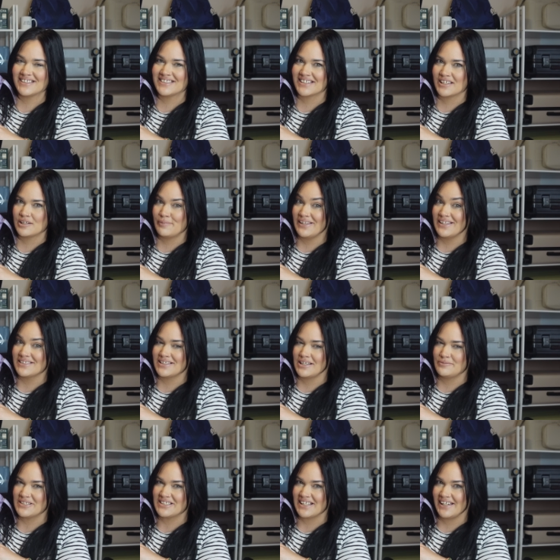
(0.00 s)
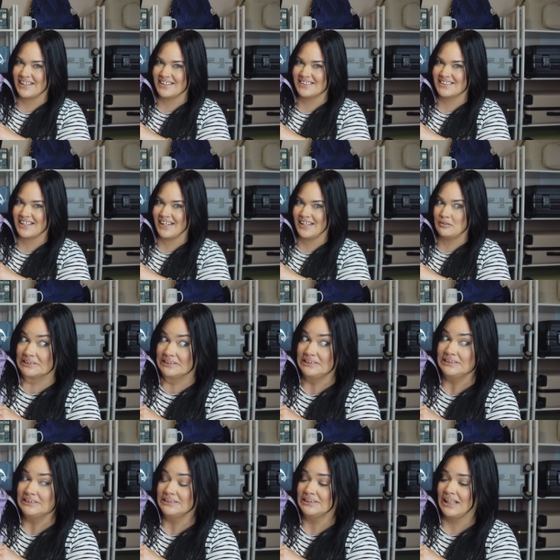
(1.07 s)
Is it going to be the same design inside?
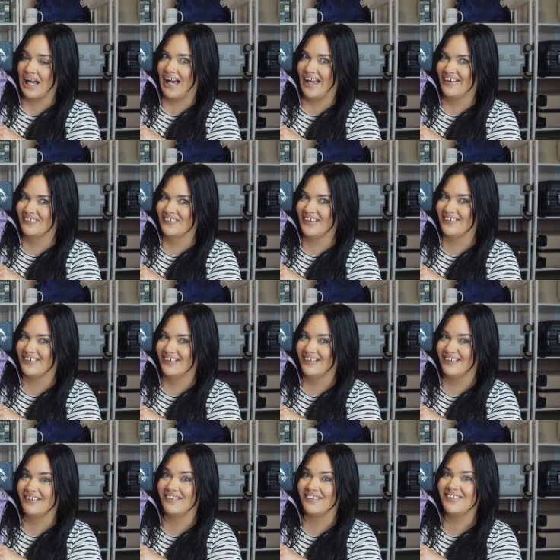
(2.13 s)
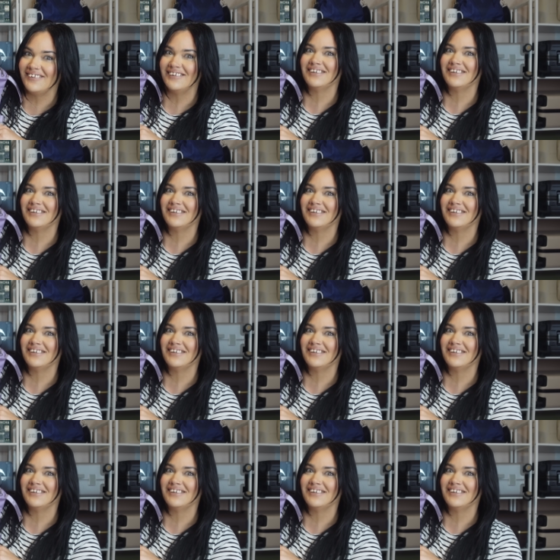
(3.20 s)
I don't know.